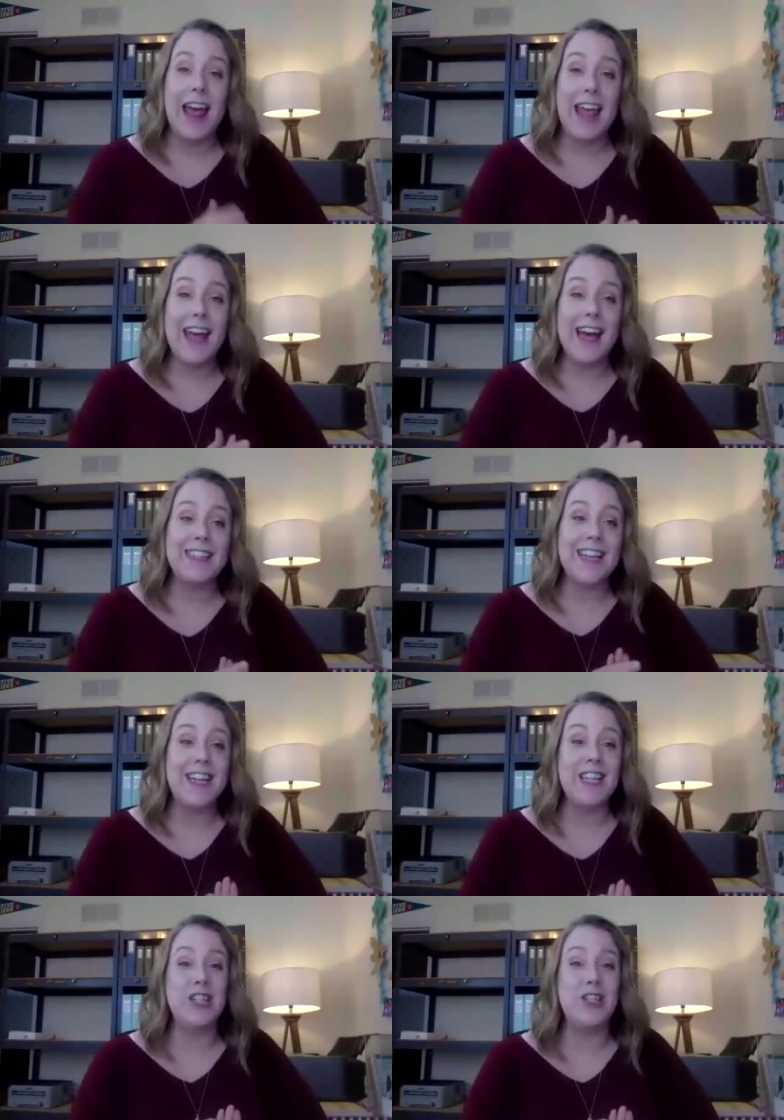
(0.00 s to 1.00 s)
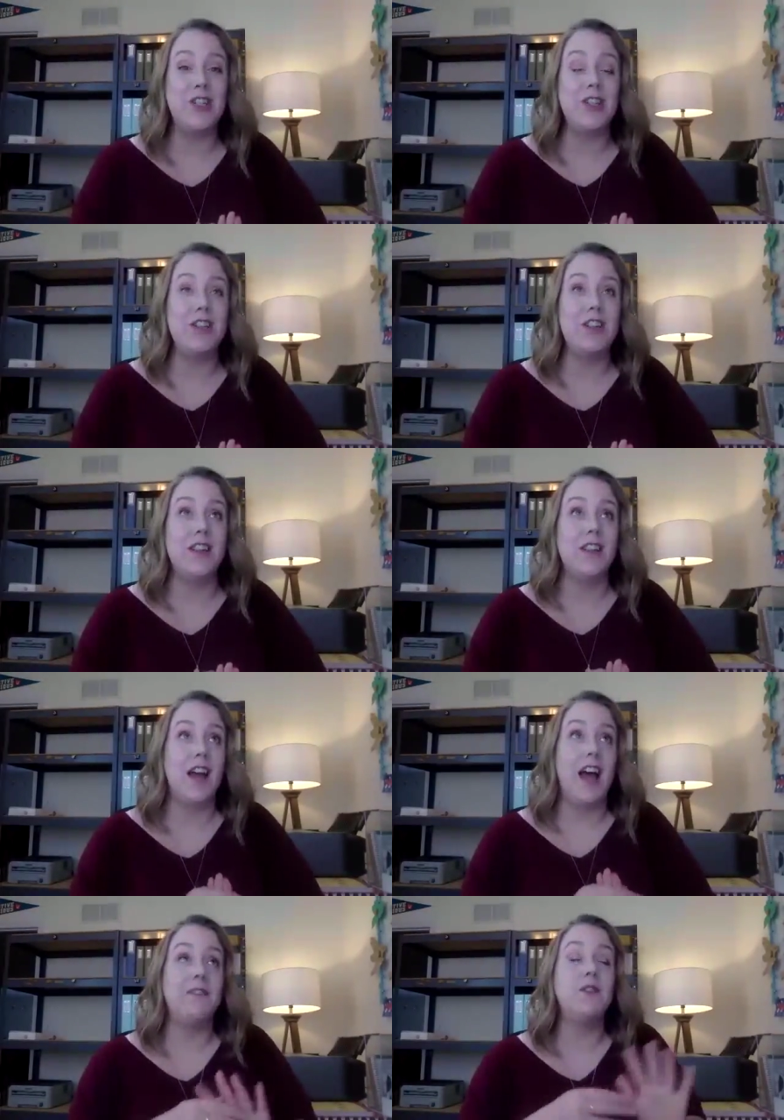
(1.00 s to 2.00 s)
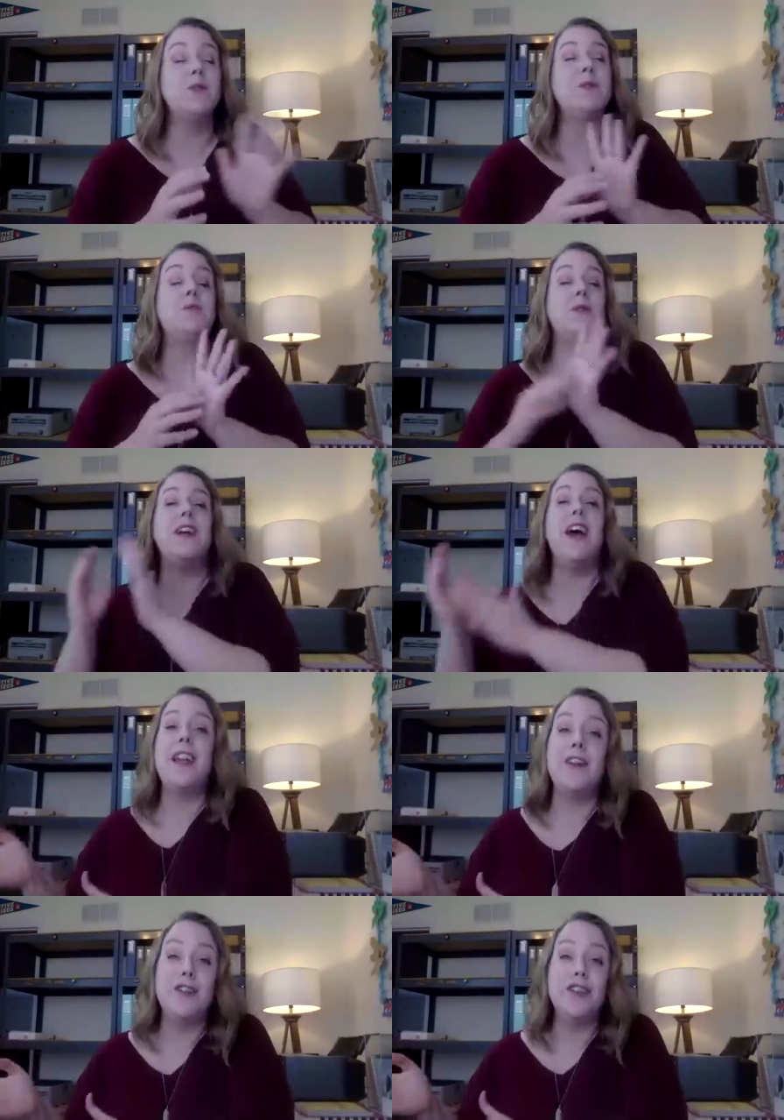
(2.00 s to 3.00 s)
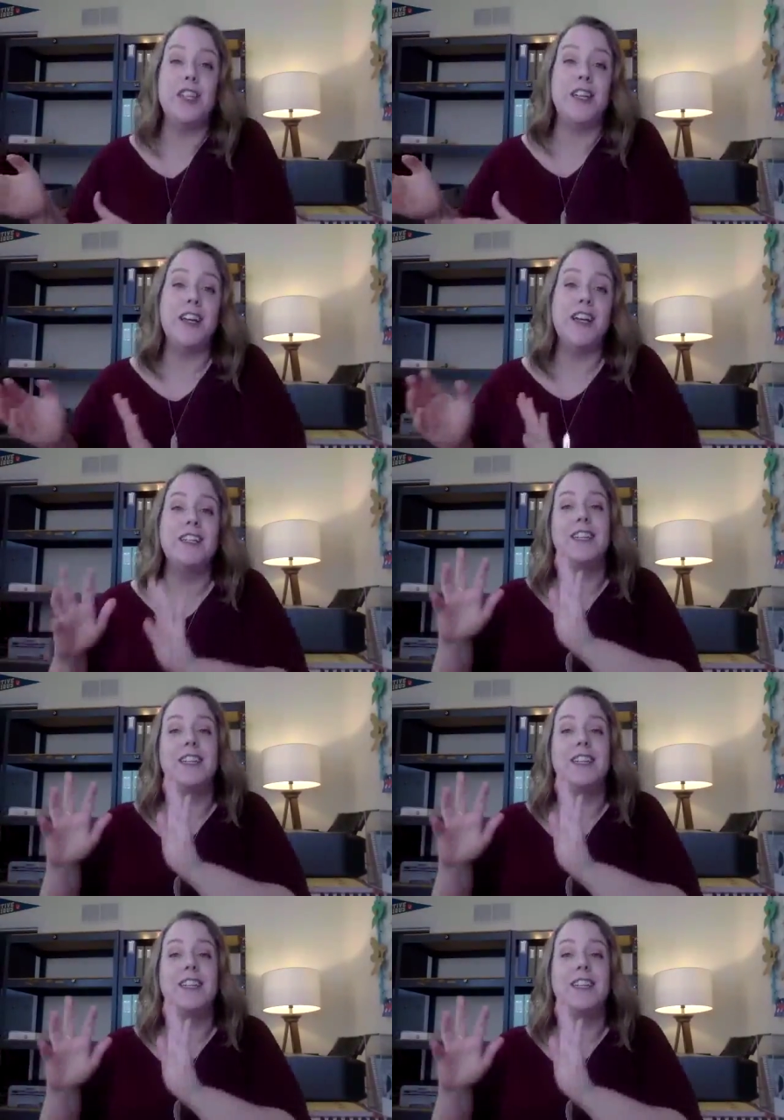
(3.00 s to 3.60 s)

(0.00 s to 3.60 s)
and I have so much more energy to